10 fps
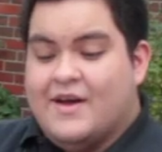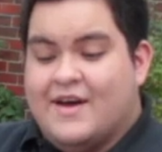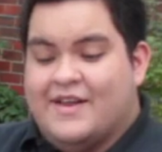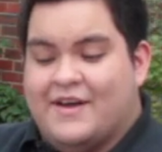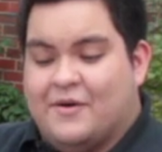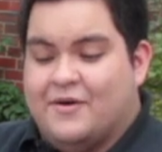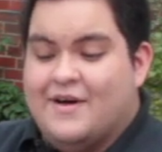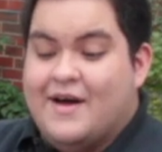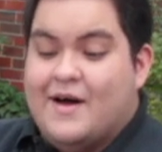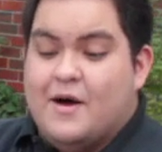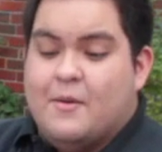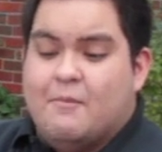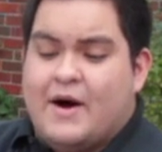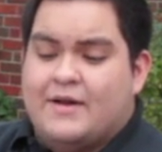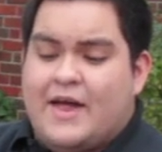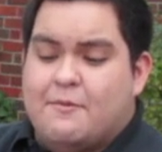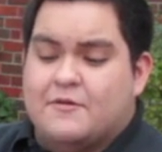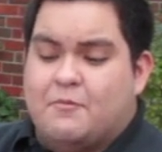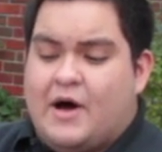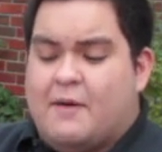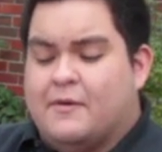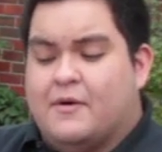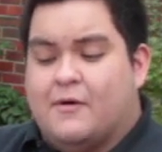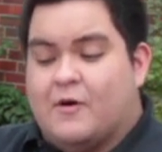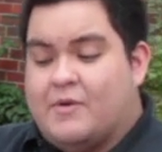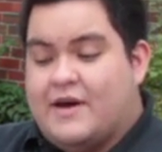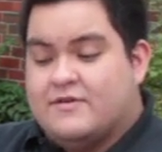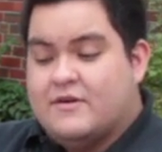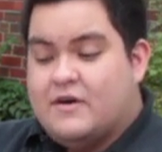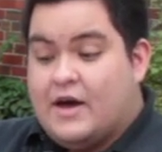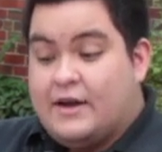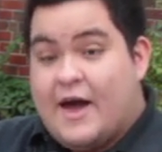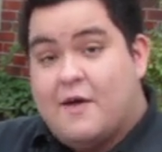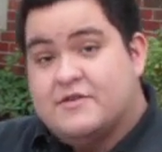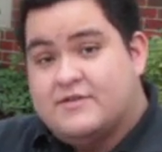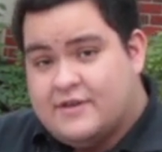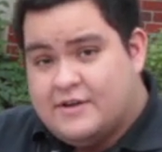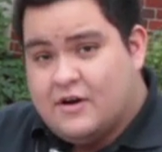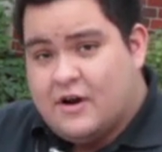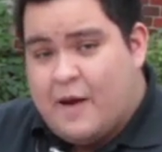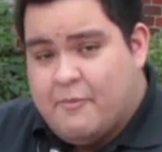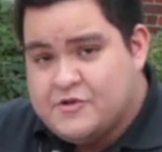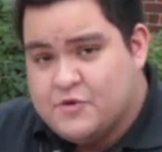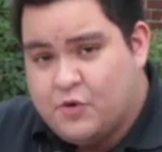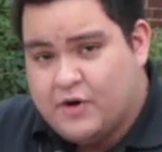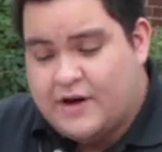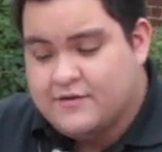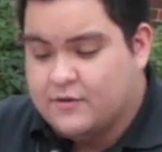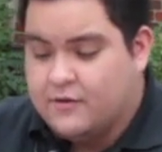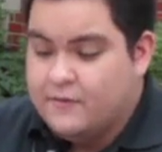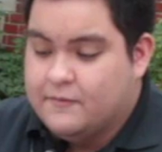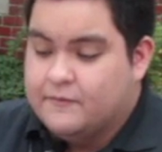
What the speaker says: Hello, my name is Pablo Oropeza, and I am a senior at Bishop Ward High School.